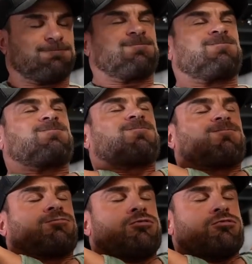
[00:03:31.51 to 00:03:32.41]
squeeze
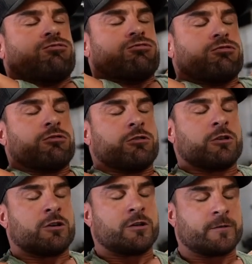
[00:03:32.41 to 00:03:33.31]
at the top and
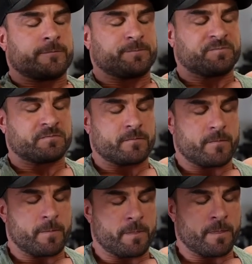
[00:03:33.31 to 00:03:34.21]
just getting a feel
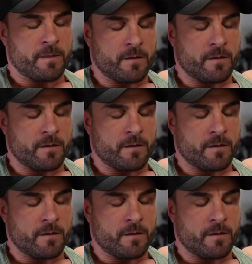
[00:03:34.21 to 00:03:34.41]
for every